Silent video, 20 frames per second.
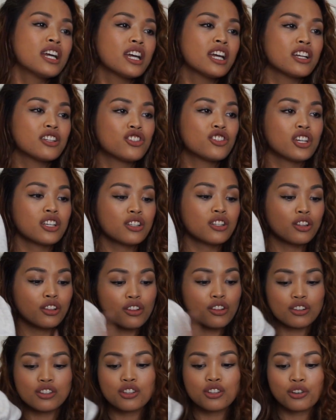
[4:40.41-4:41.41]
It just
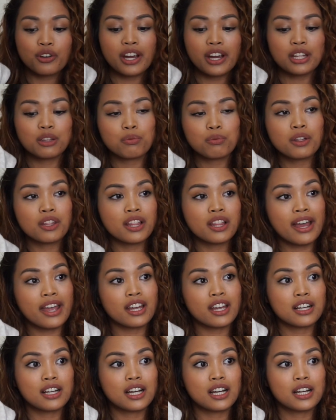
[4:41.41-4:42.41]
looks great with
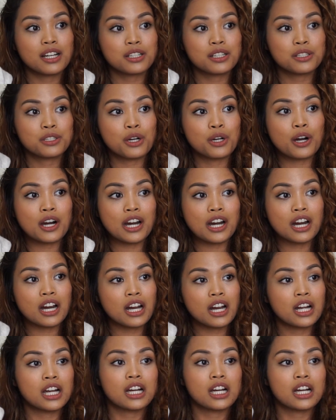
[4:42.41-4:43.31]
like dark